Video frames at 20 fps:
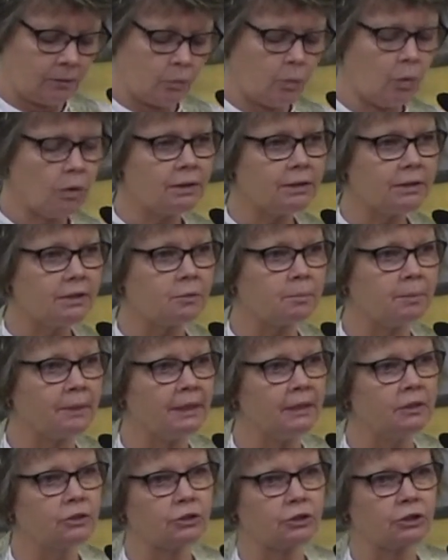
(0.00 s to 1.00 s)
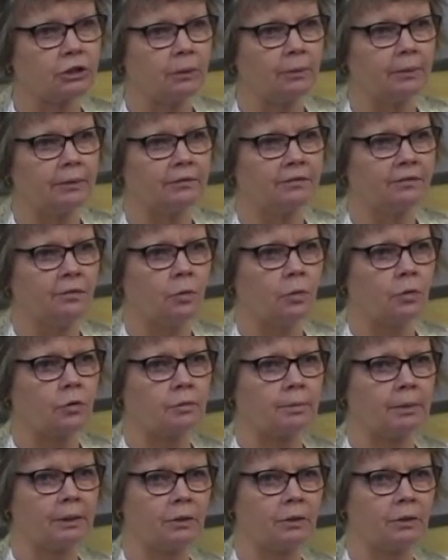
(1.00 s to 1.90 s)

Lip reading: what is being shown forth?